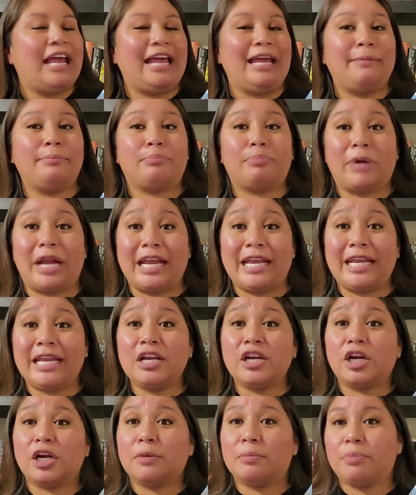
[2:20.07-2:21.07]
in
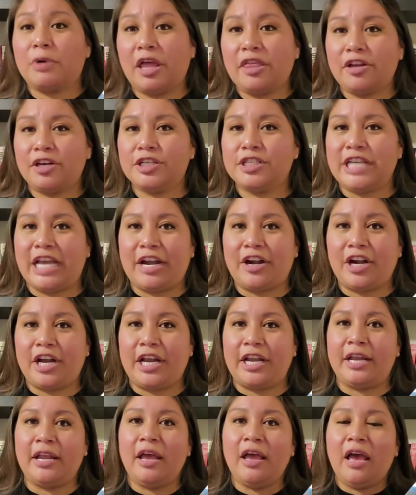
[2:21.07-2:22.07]
breaking her brother
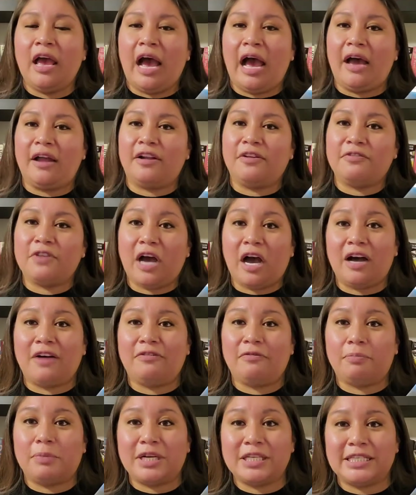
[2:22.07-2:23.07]
Darin out of
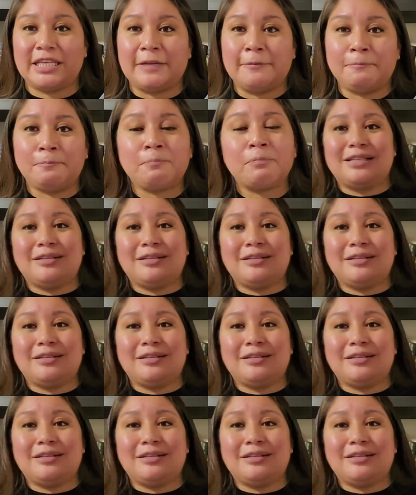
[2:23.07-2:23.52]
Kauf prison.